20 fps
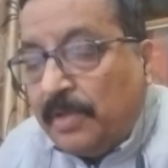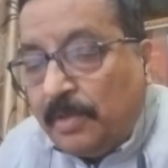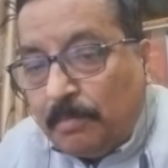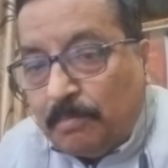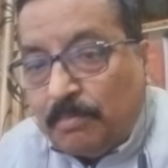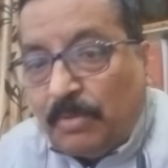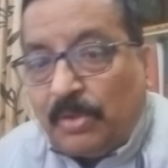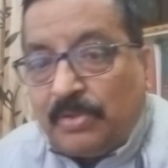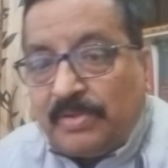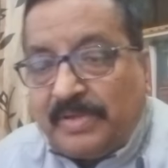
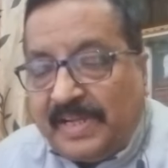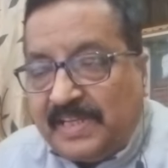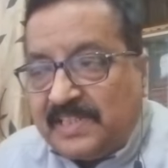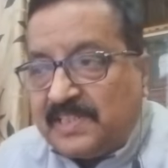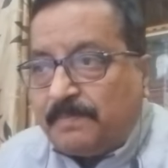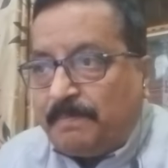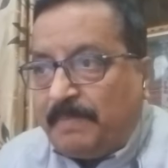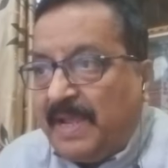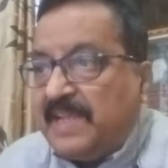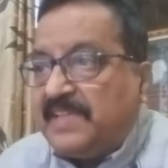more
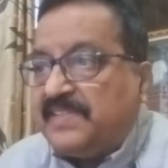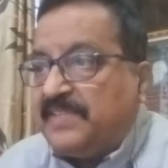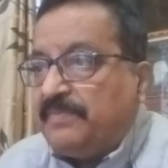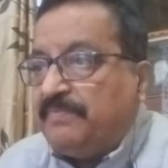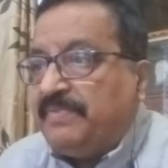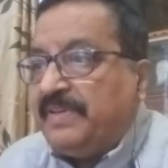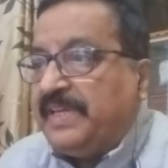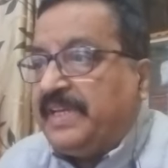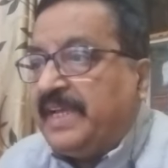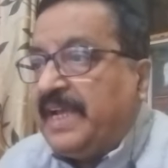
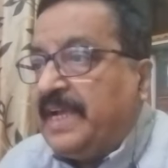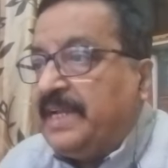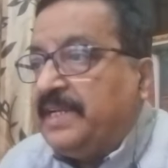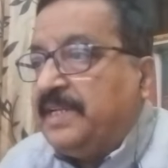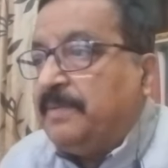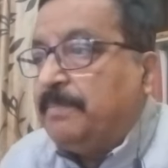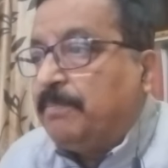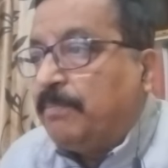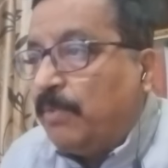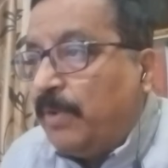
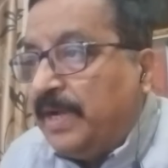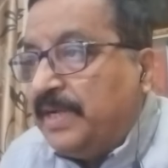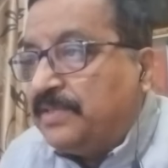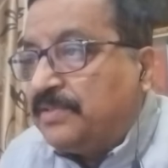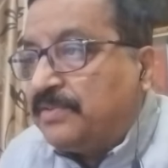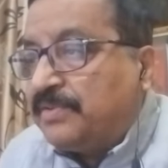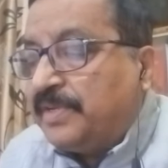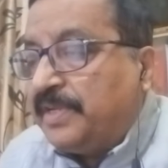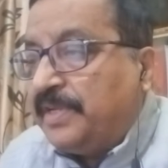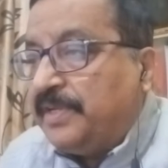specifically,
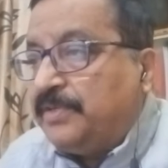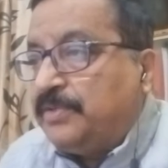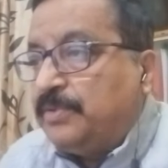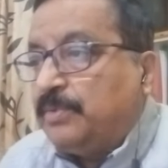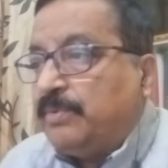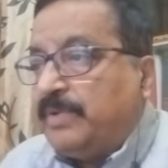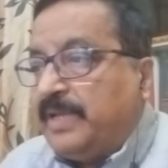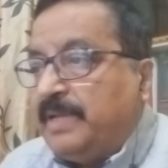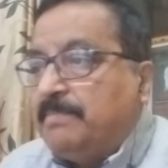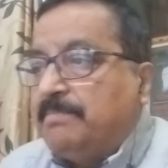poetry
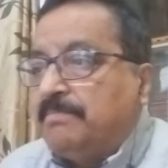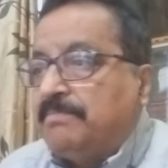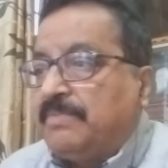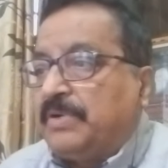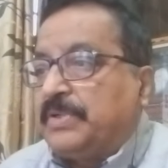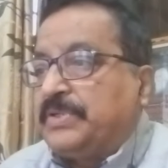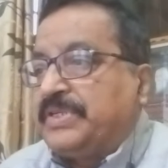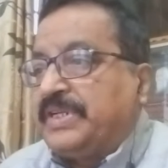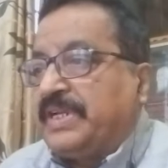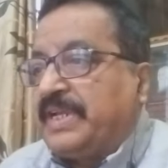to
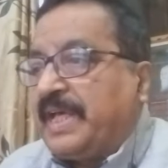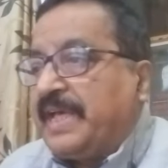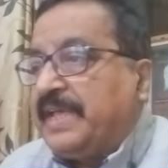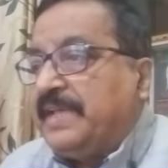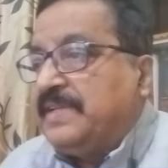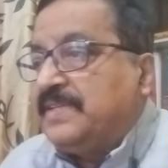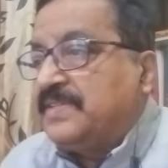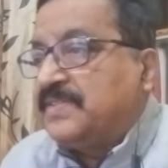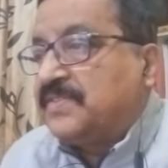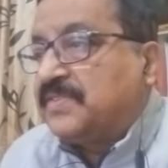
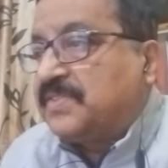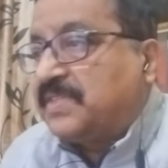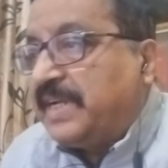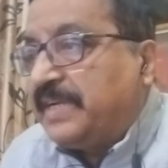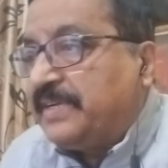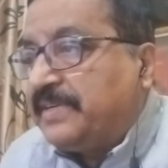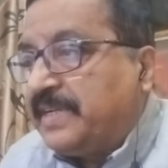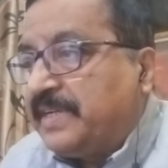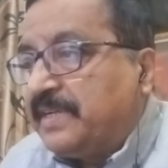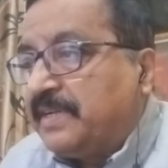immortalize
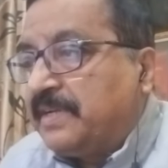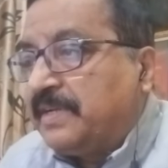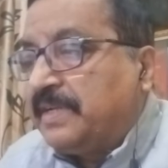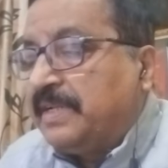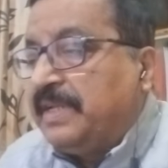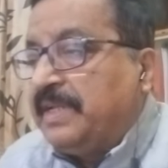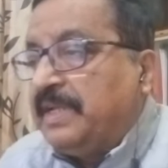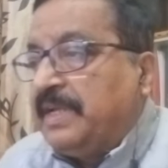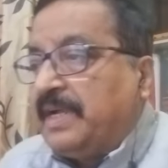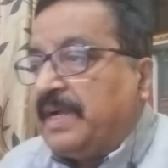certain
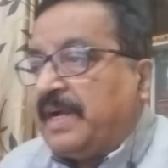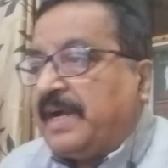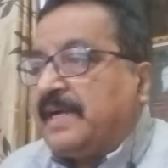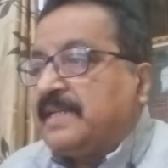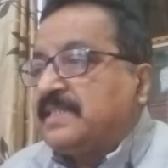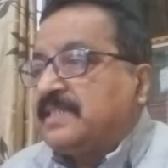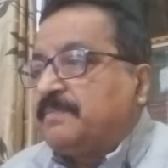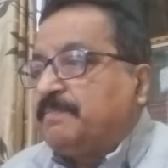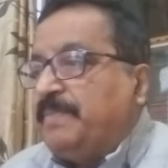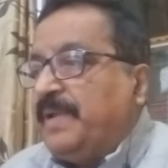
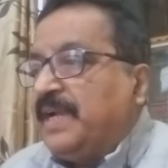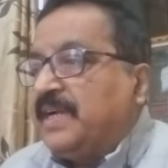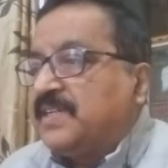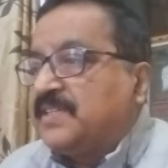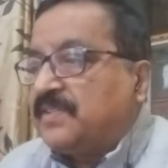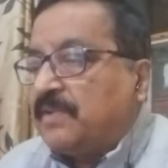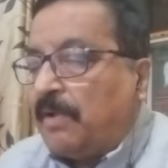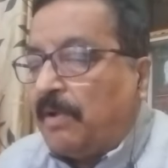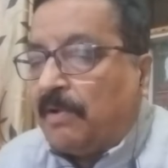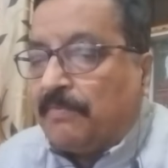aspects
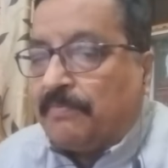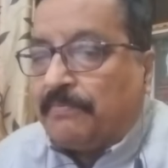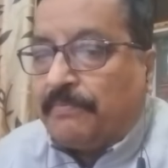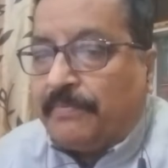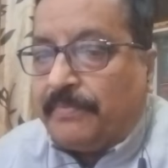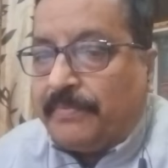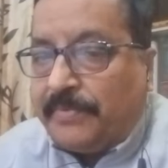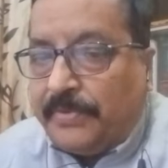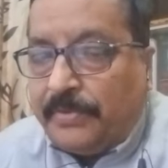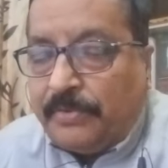of
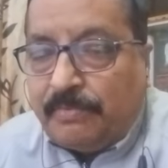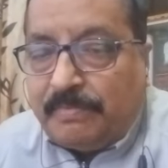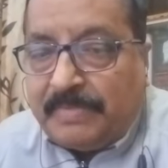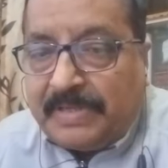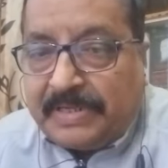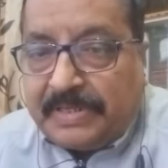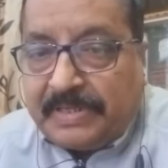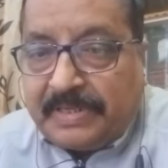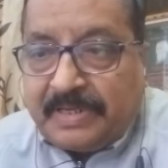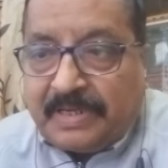
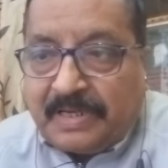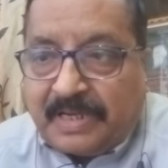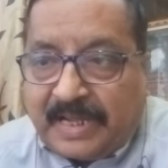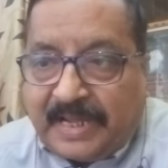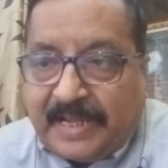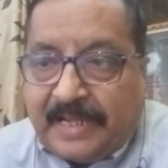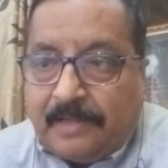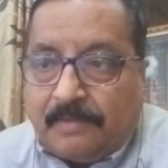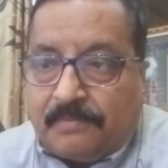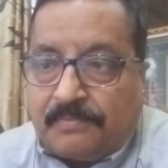human
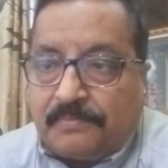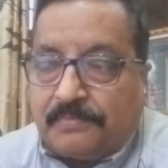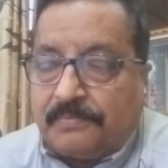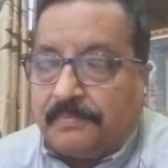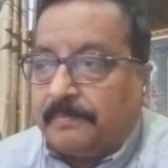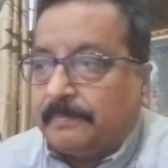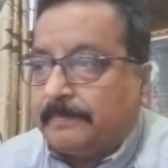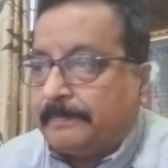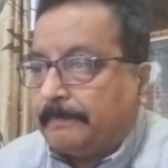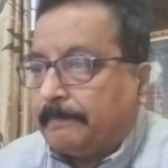life.
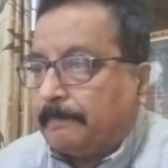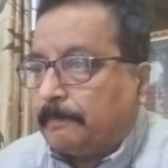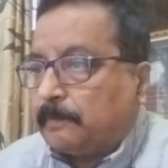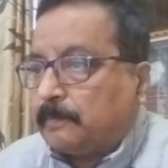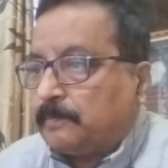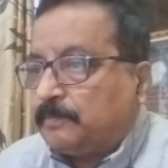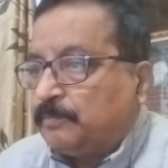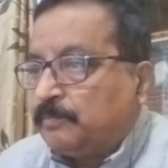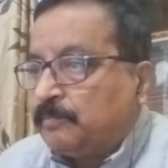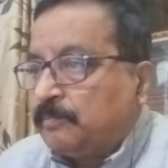
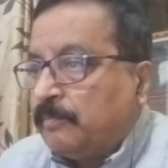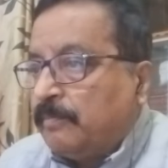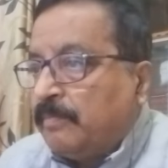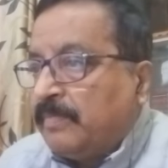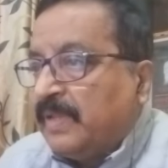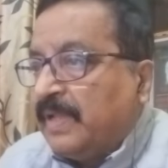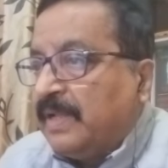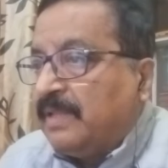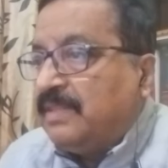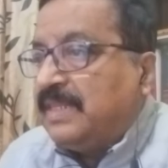
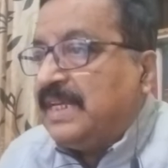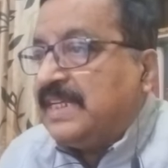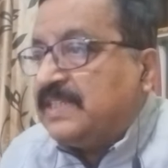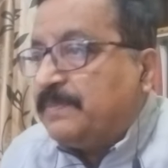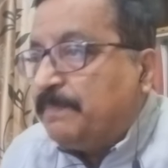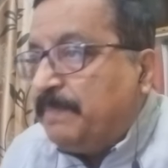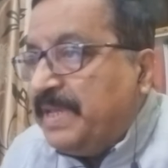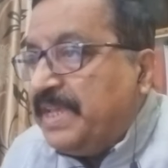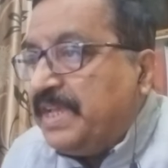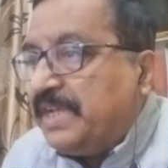
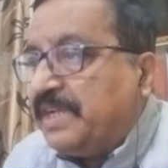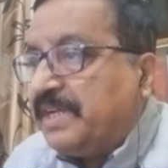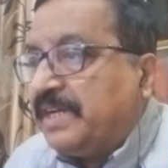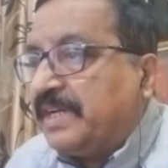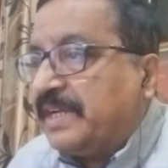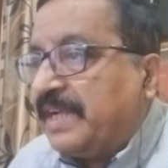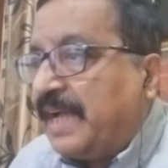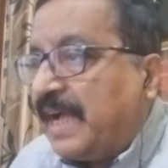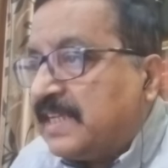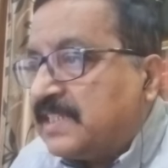The
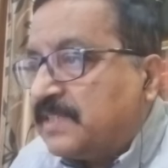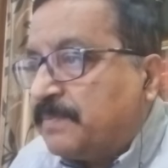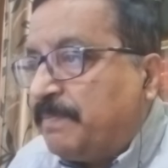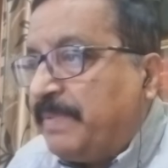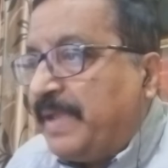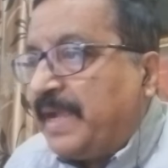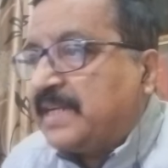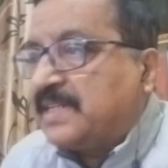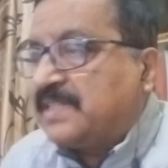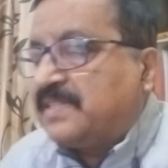speaker
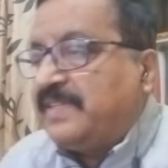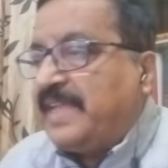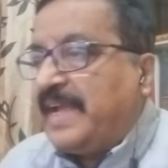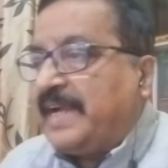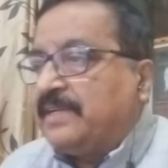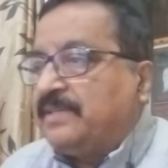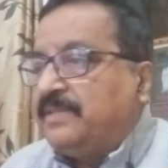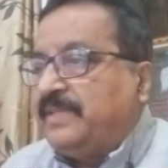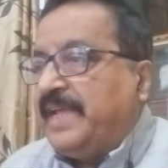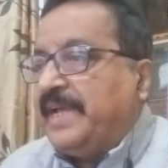aspects
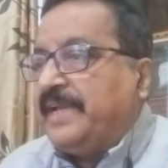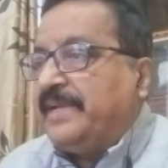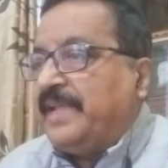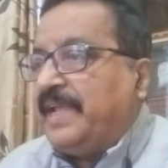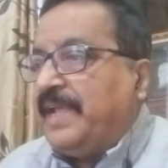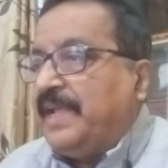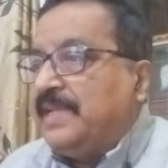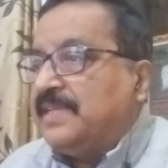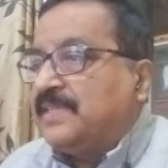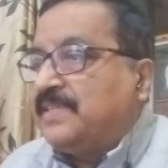that there
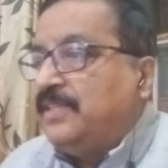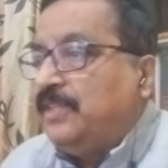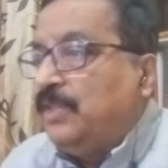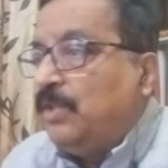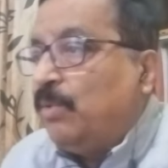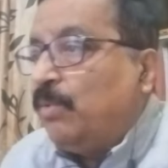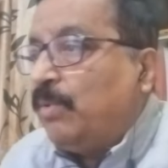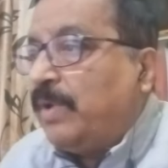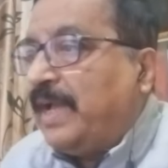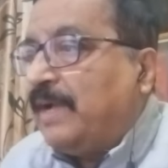is
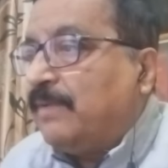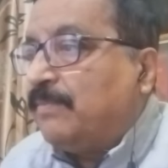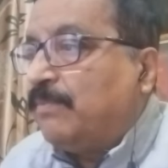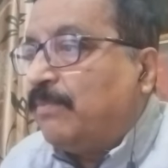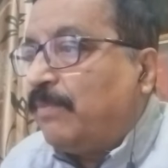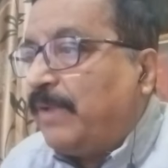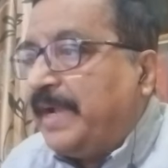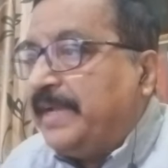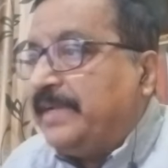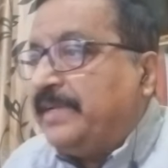no
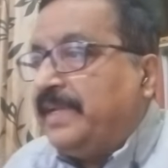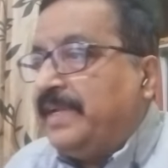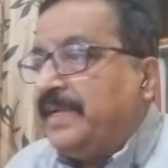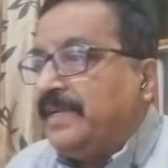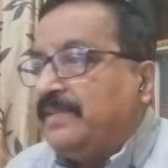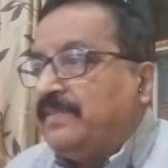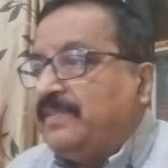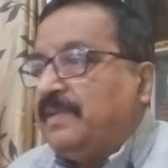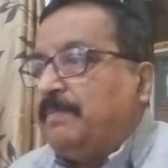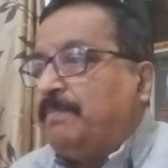
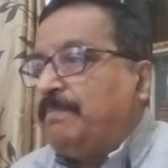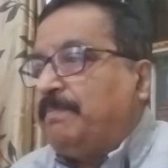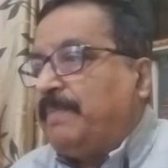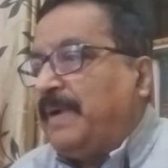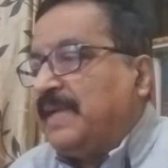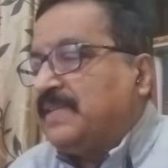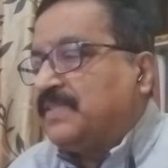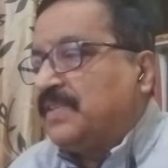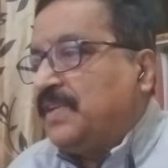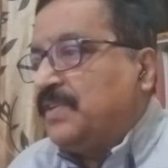avoiding the
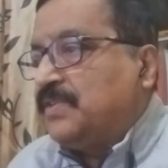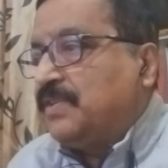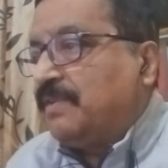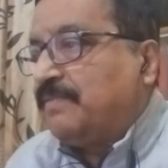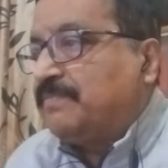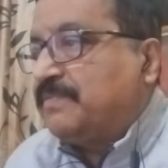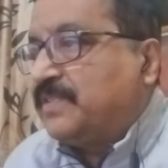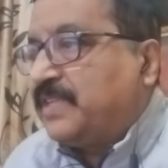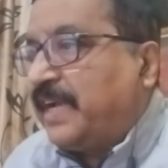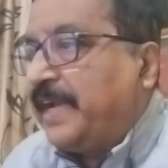passage
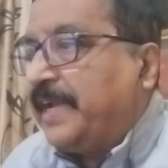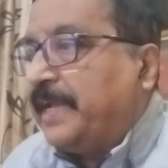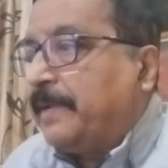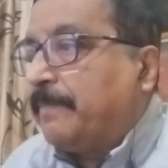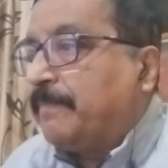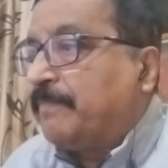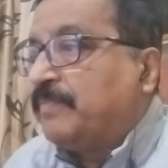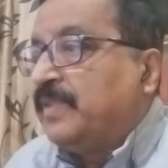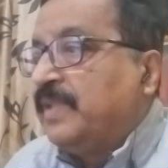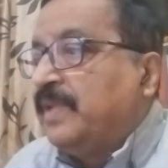of
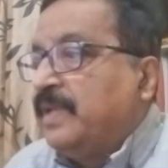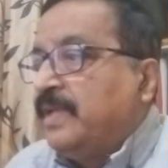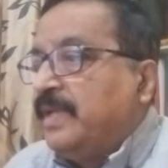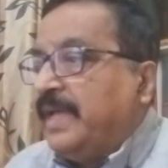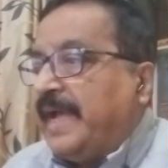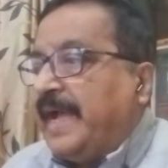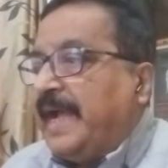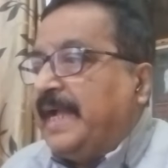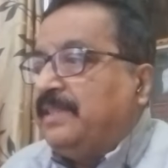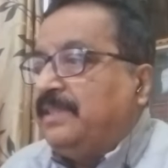time
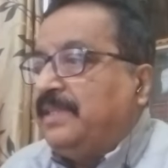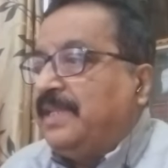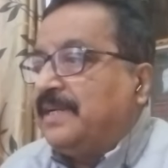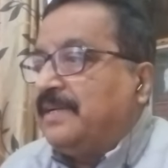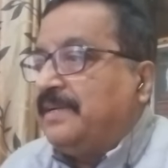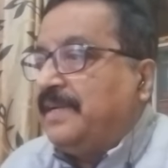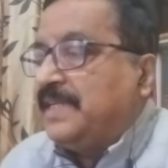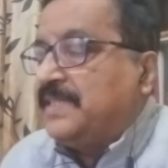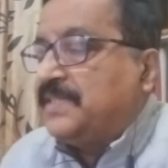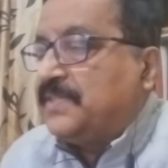and
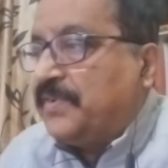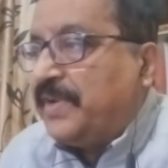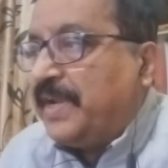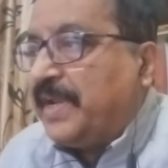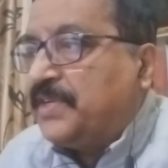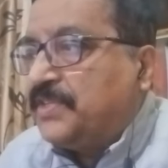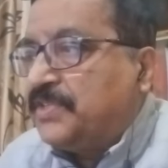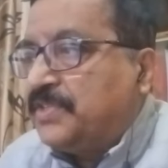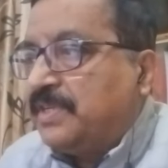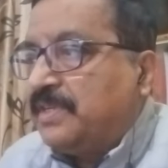the
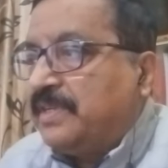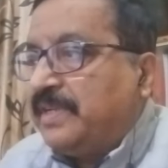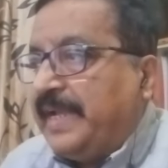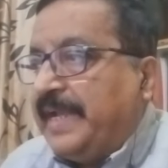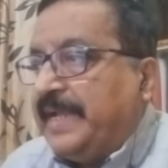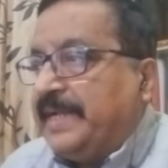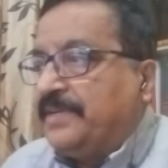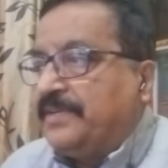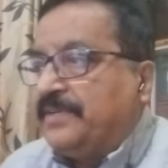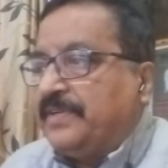destruction
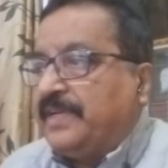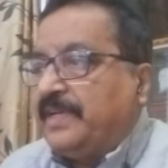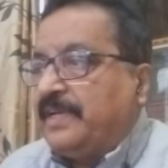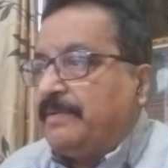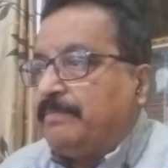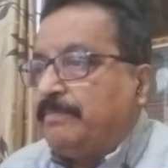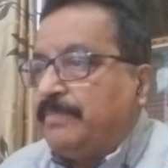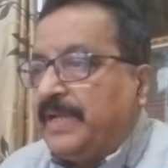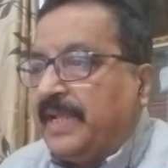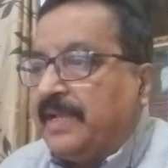
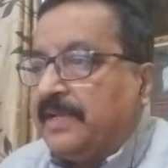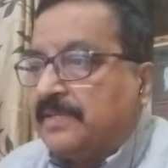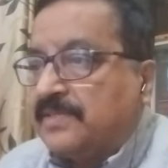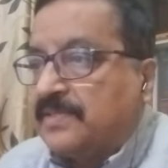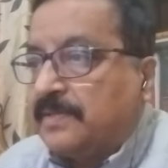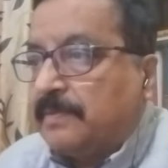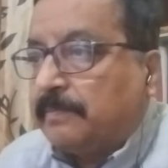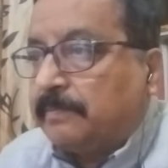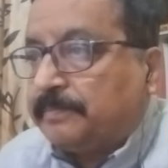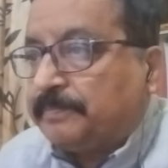it brings.